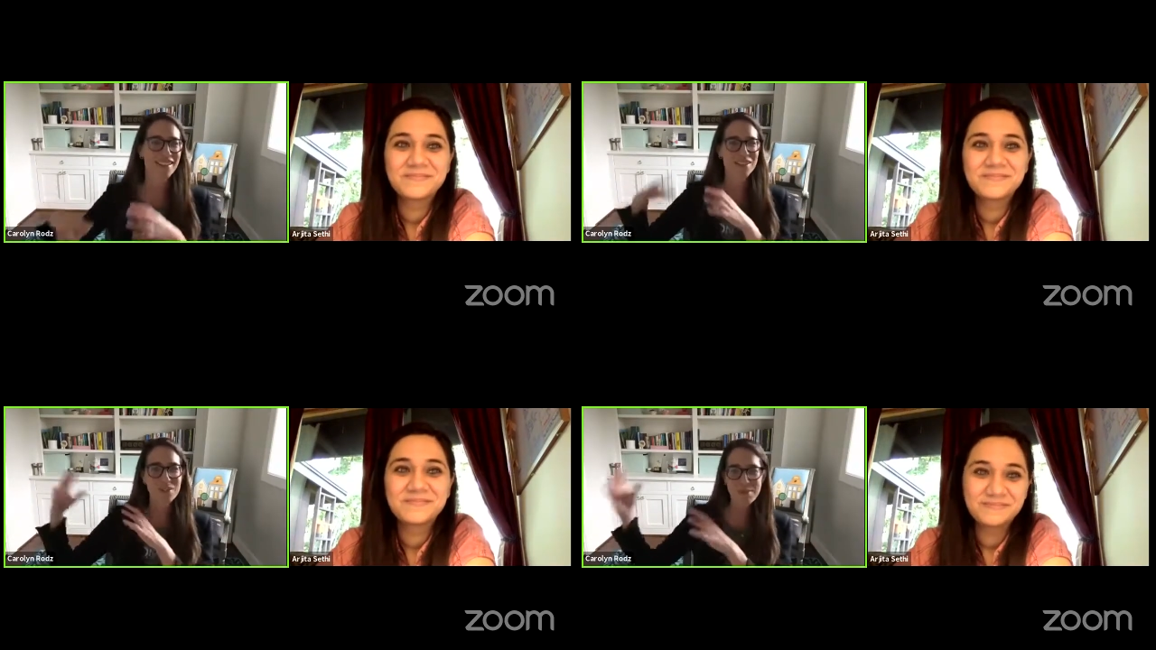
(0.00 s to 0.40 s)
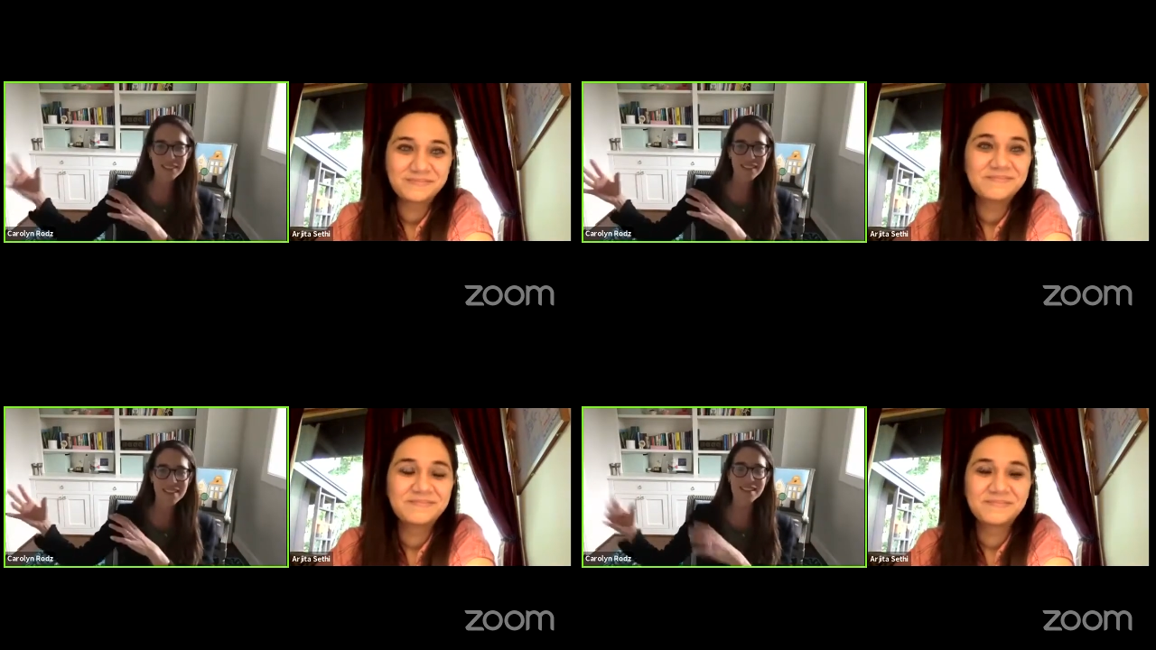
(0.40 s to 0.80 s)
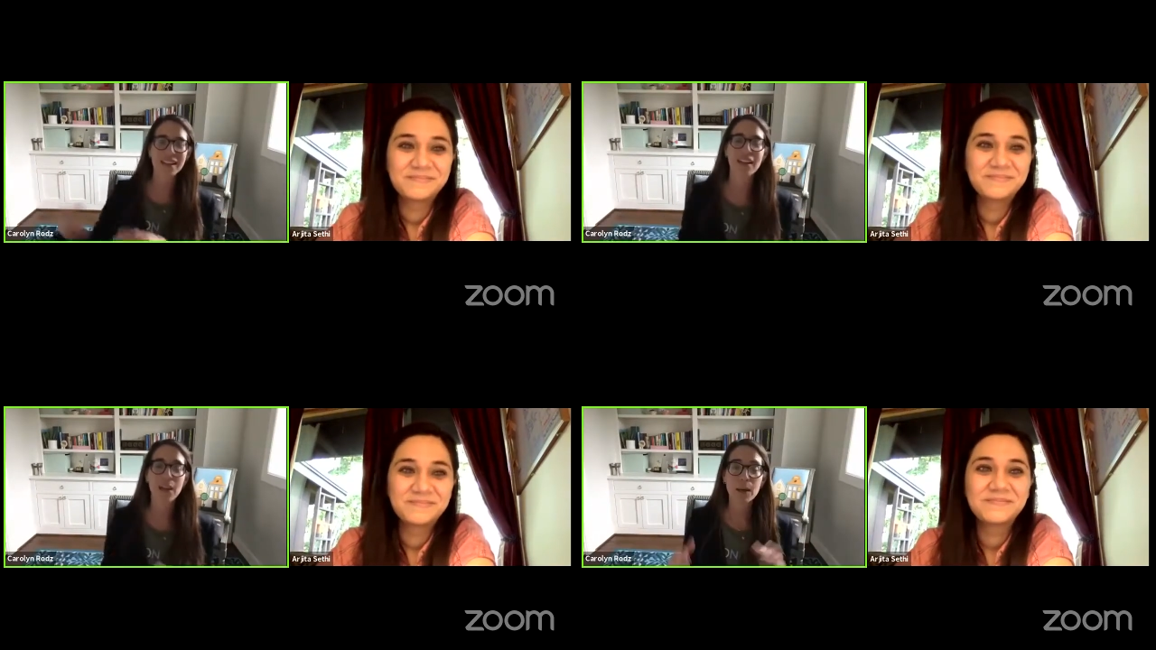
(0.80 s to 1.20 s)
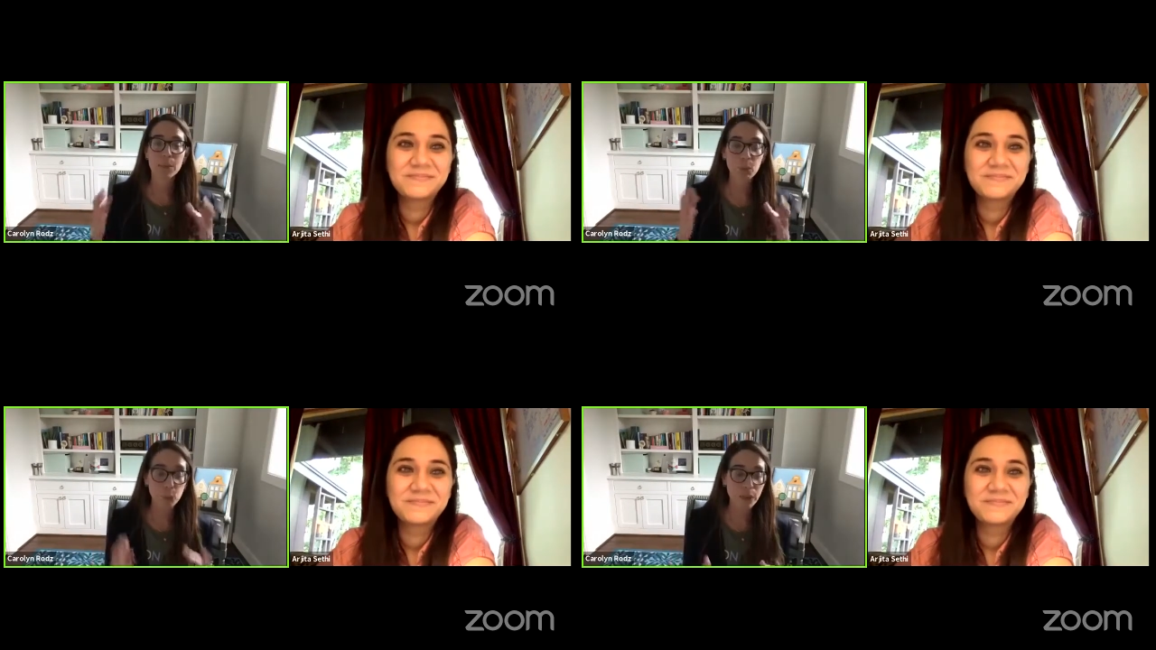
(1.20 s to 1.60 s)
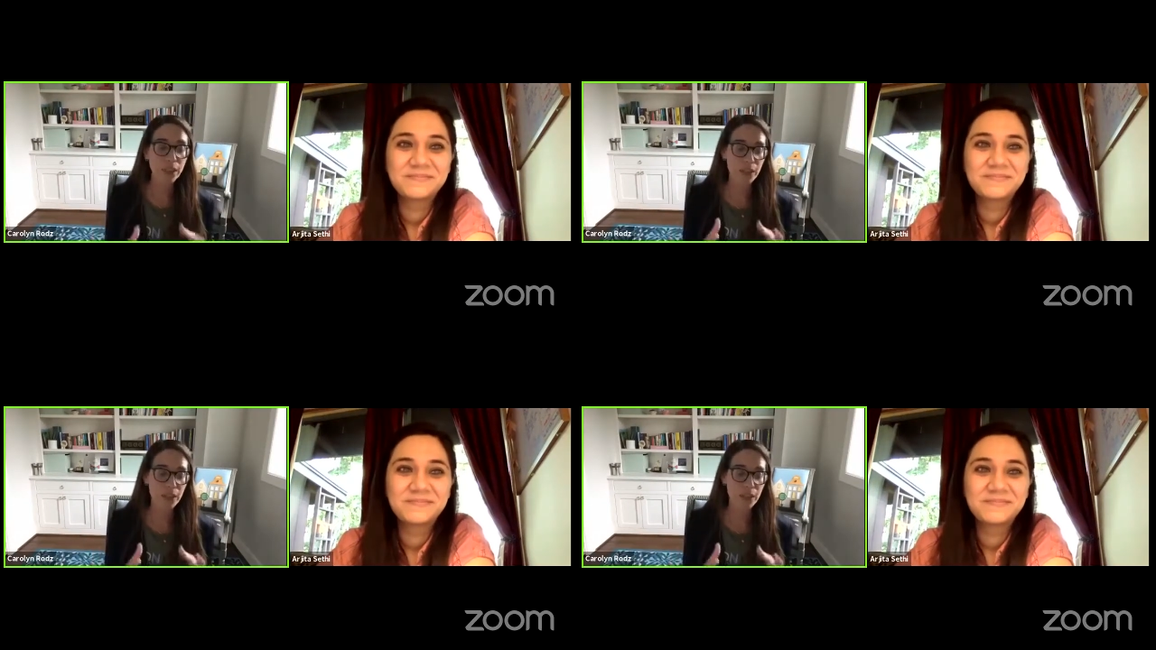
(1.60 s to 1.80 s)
Speaker 1: and let's go build this. But really